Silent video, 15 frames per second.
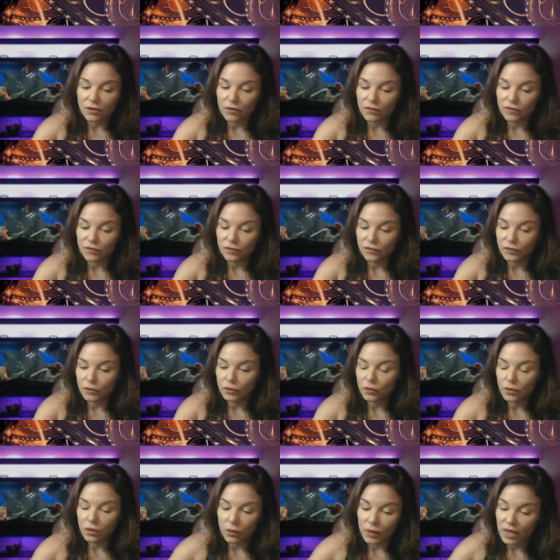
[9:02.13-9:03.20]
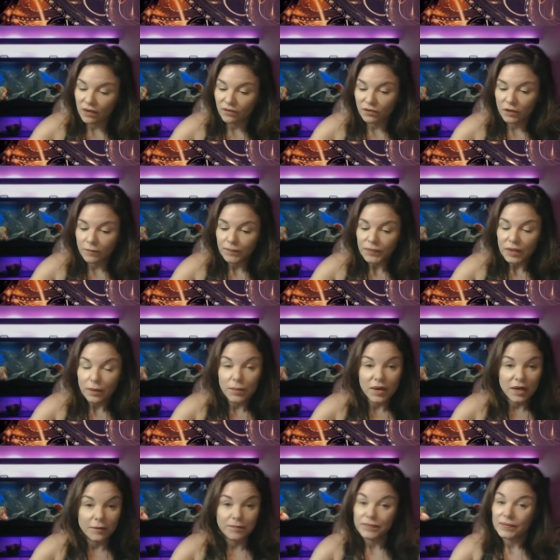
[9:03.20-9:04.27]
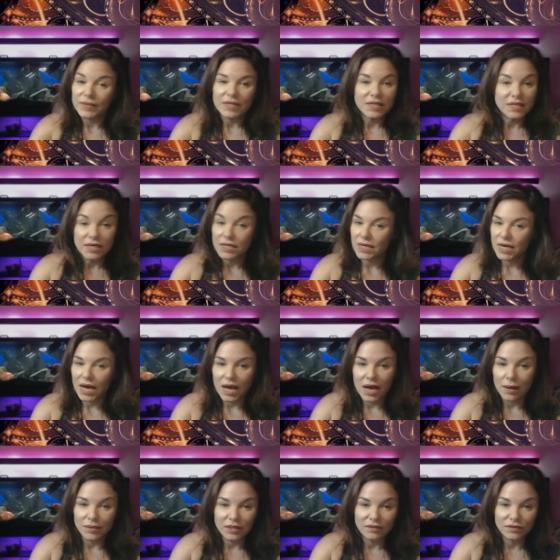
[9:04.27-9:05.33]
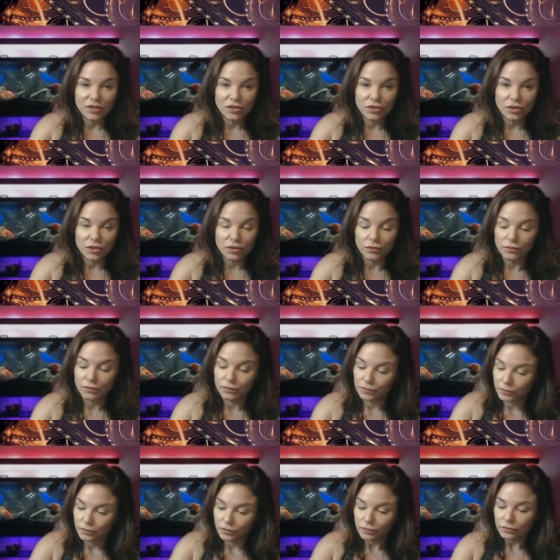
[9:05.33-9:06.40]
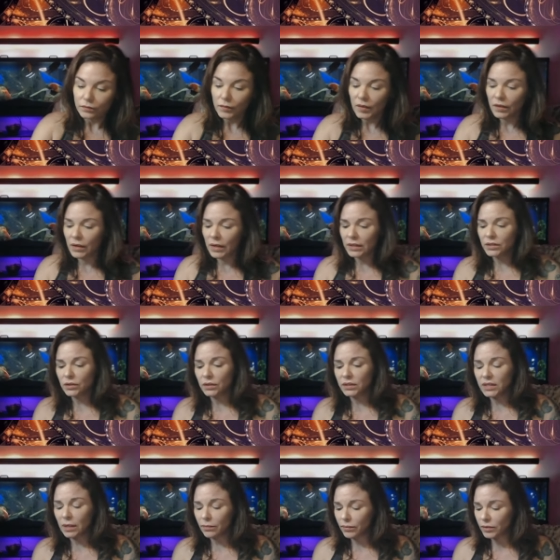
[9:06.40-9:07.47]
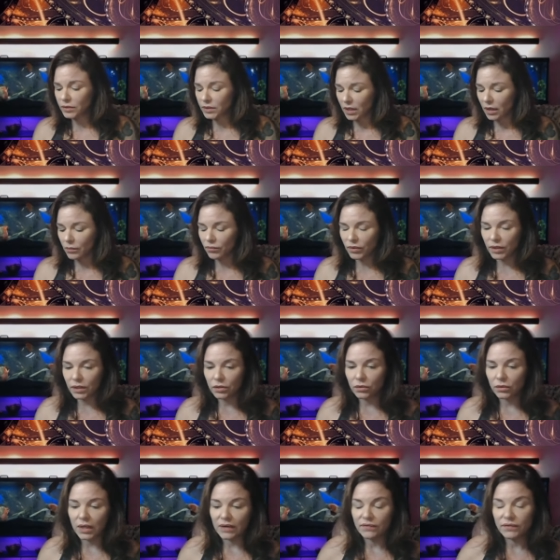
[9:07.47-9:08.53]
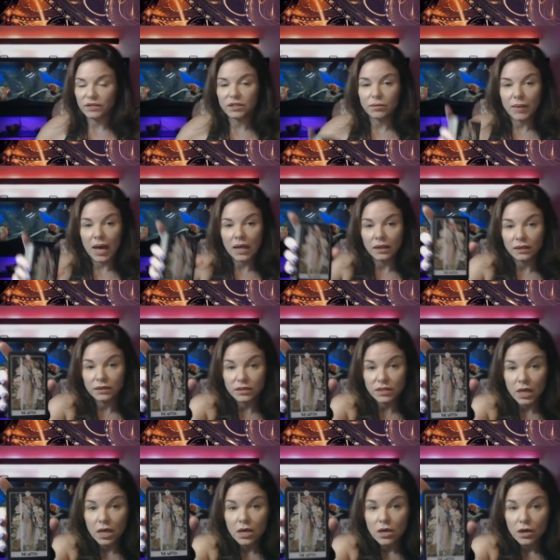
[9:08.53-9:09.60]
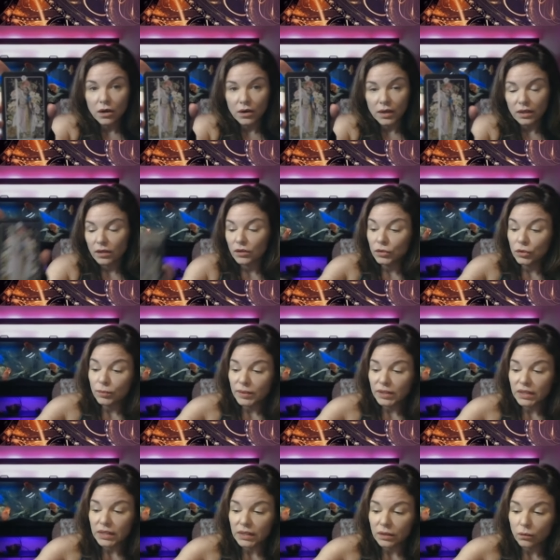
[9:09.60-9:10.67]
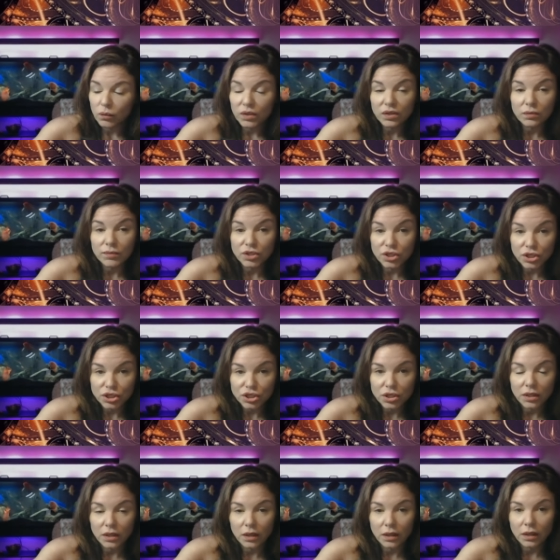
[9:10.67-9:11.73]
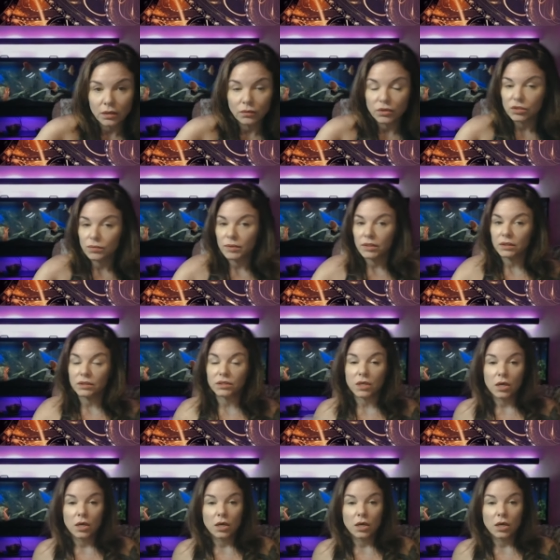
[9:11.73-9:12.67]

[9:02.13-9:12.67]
or foo-foo or whatever, but I believe it's true. All right. So the Temperance card, bringing your life into balance. All right. New beginning with the Magician card, which means,